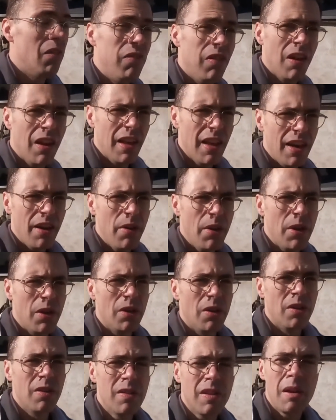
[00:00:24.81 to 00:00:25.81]

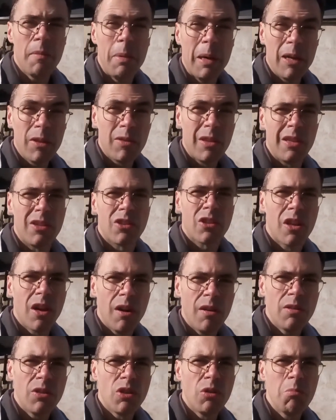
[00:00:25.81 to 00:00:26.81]
Valerio about
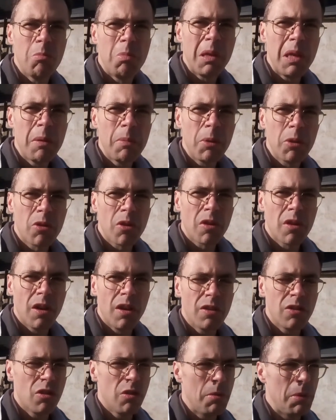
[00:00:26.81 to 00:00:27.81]
discouraging people to
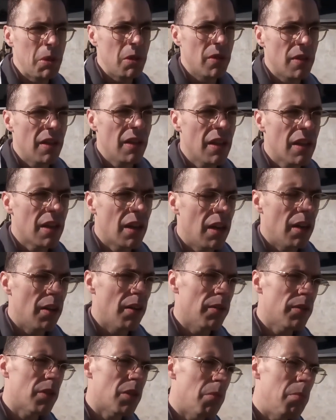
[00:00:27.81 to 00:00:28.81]
contribute any
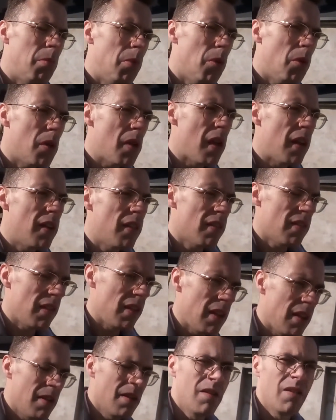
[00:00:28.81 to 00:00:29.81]
kind of support
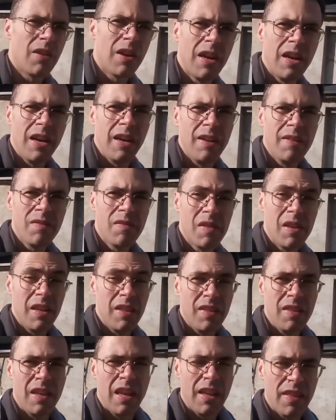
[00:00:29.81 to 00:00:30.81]
anything okay
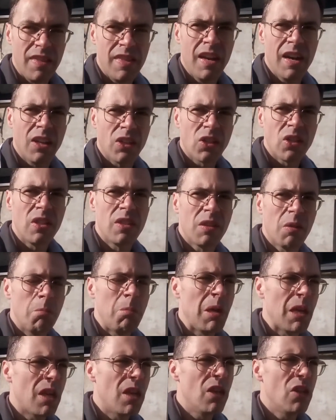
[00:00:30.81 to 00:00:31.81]
it does. It's a
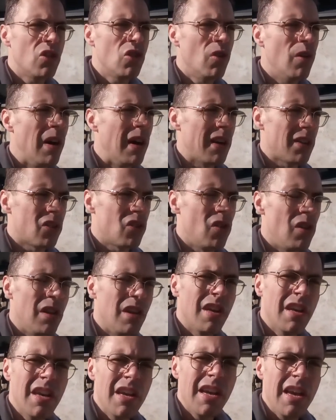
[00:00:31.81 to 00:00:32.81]
big issue actually.
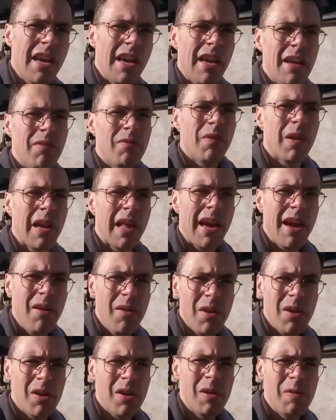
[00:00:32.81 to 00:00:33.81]
And
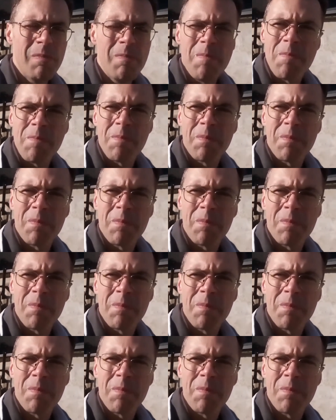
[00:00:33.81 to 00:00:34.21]
Valerio,